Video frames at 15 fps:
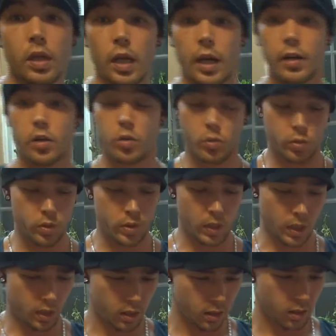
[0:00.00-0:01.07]
I
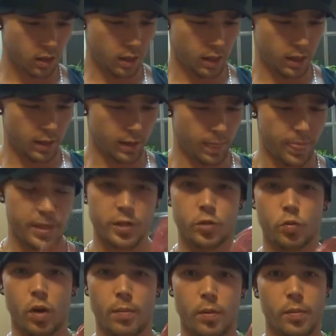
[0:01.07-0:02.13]
use these
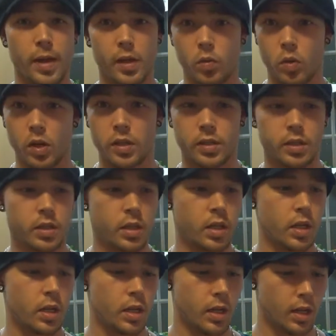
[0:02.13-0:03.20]
Rubbermaid ones.
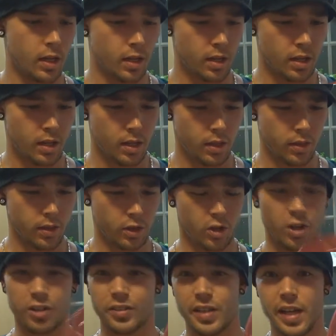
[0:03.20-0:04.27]
They're
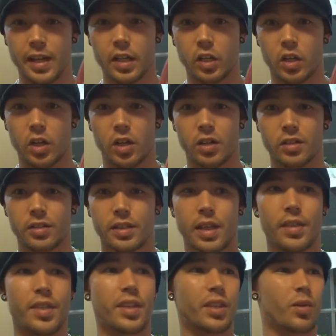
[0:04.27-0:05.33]
called take-alongs.
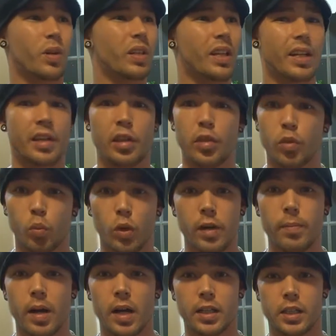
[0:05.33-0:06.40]
I think they were like
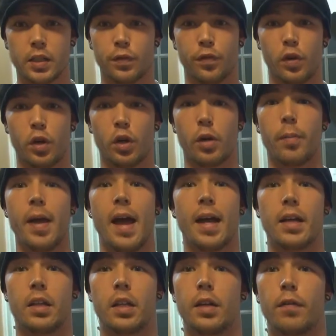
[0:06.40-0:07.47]
$3 for a
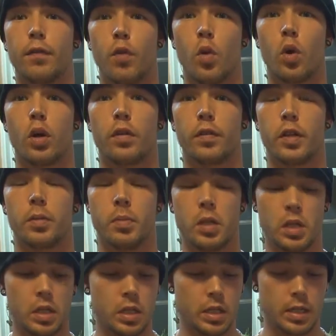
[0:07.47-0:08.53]
pack of like 4 of
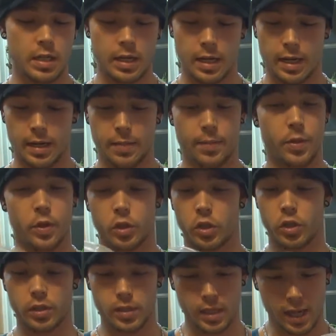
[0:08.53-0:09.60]
them. They're
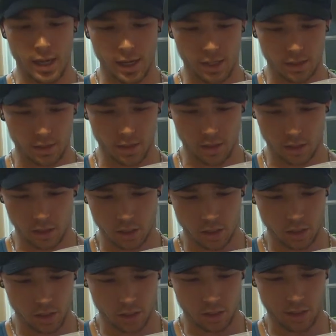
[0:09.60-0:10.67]
good size.
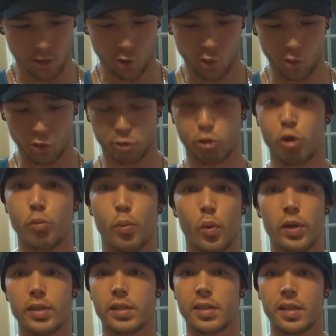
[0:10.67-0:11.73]
They hold
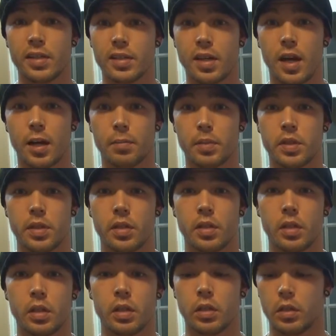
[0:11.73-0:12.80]
2.6 cups.
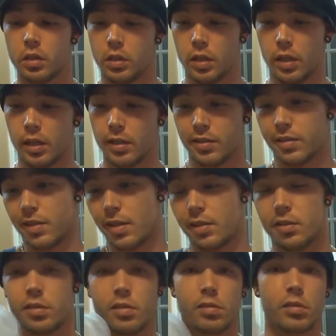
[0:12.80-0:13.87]
It
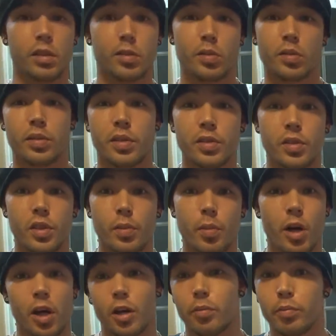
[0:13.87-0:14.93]
says, that's what it says on the
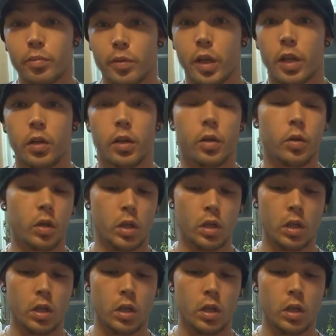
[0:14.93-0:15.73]
bottom. I don't know.